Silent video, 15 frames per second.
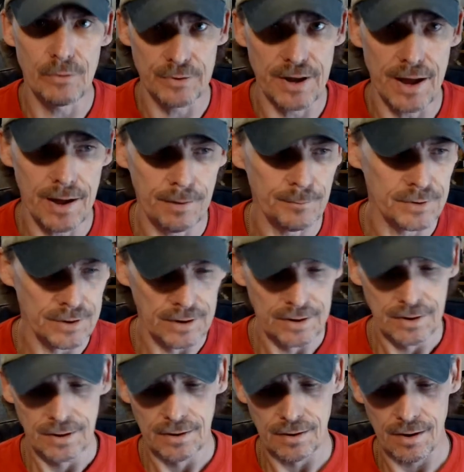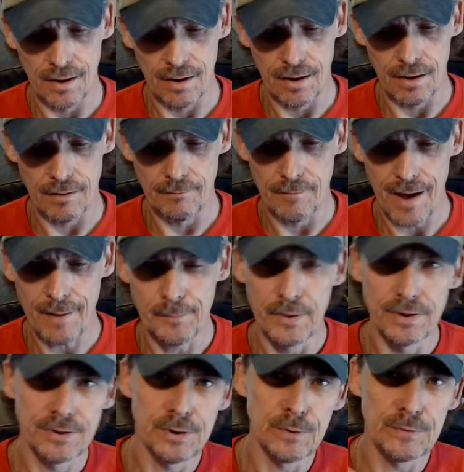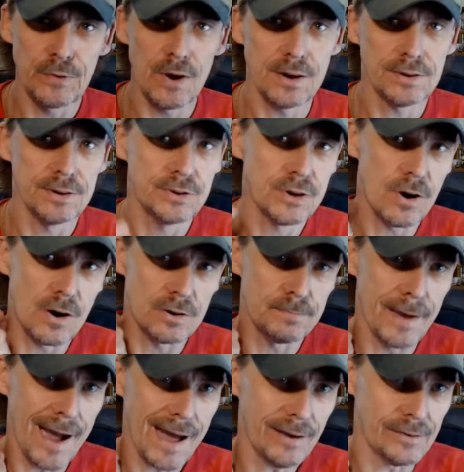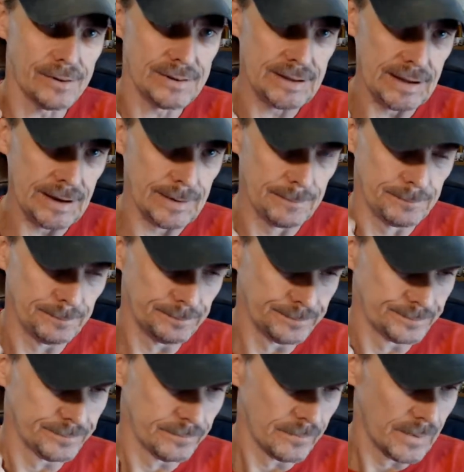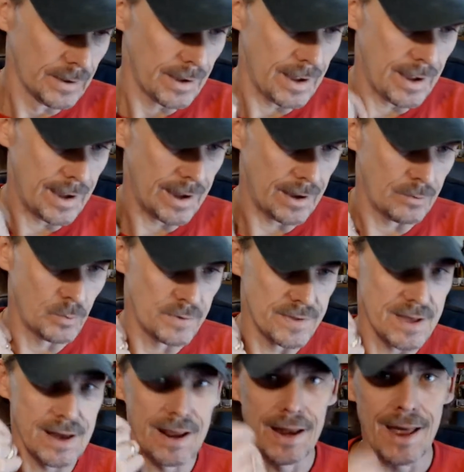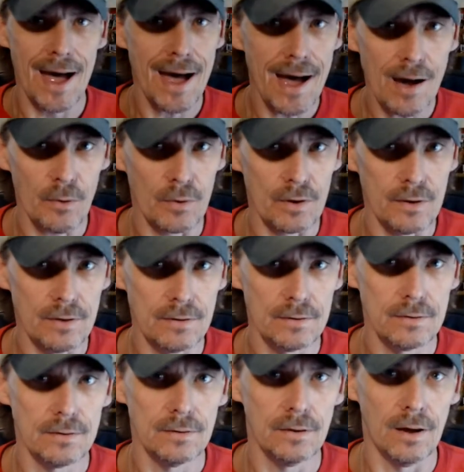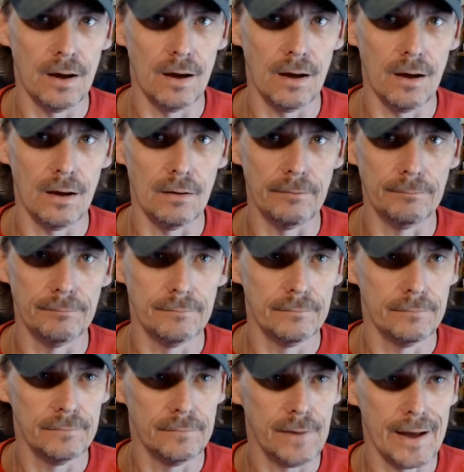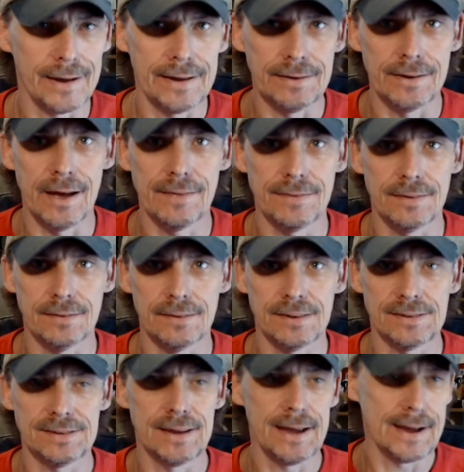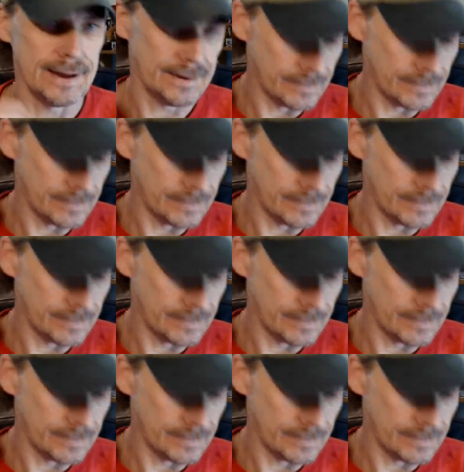times. I put two freshly charged batteries in it, and within an hour, I get nothing. It's dead.